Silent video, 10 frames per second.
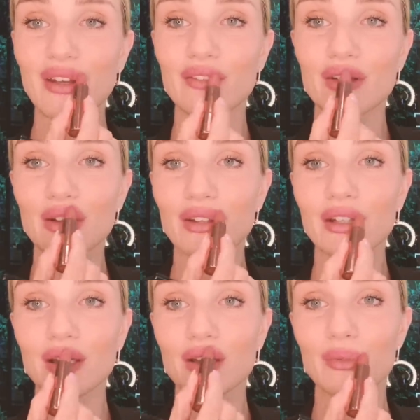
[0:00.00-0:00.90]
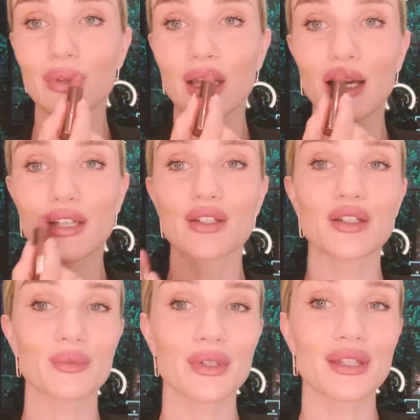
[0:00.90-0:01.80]
I'm just gonna apply, and you
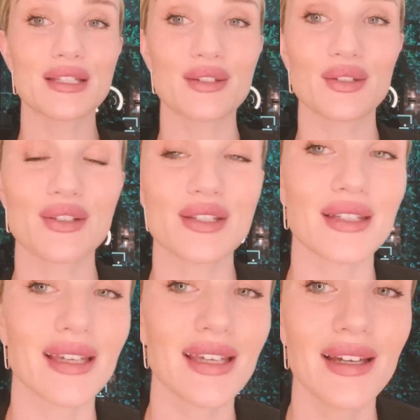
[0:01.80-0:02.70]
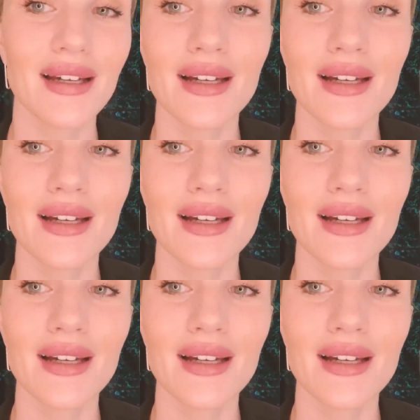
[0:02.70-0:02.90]
can really sort of see,